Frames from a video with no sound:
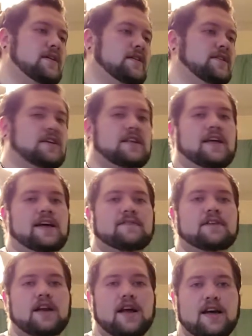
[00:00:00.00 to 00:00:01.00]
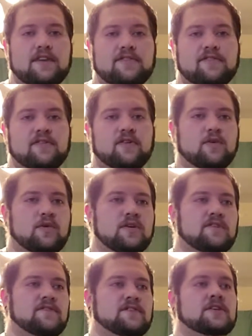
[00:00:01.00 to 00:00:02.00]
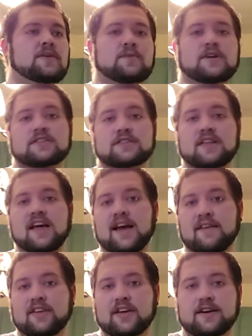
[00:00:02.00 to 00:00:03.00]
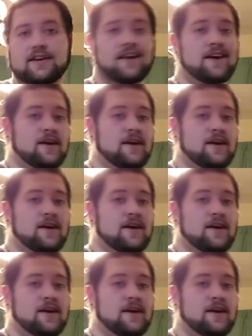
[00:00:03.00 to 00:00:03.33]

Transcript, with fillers: let's say they have a knife, or for some reason they have a gun,